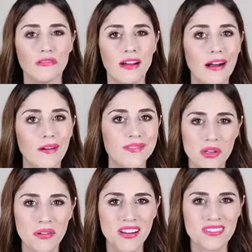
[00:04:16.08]
it around.
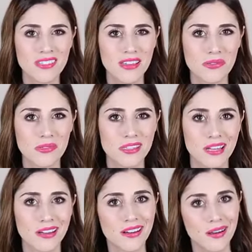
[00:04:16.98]
So I'm gonna have to say this was
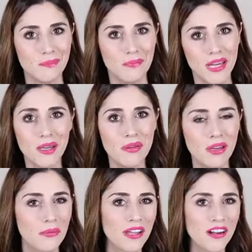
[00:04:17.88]
like a
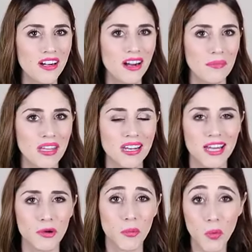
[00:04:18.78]
maybe winner. I mean,
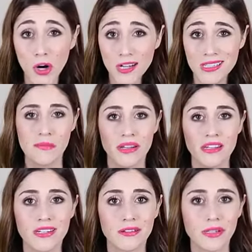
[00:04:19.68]
it worked, but
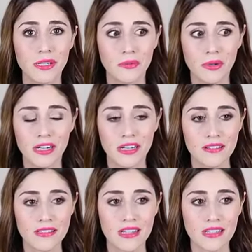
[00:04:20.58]
it didn't really work in
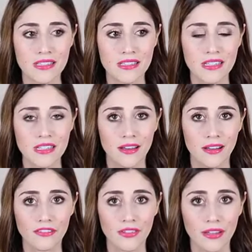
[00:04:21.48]
the sense
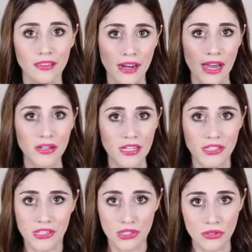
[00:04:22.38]
of like that I
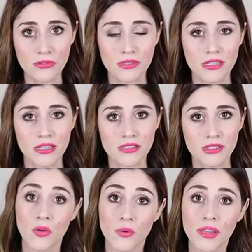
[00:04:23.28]
need to use this.
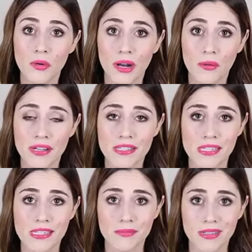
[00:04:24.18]
Really what I wanna
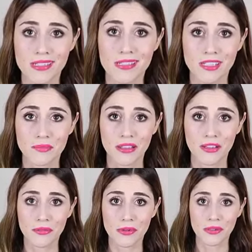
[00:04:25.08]
say is I'm gonna stick to my
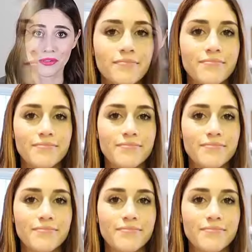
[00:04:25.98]
lint rollers.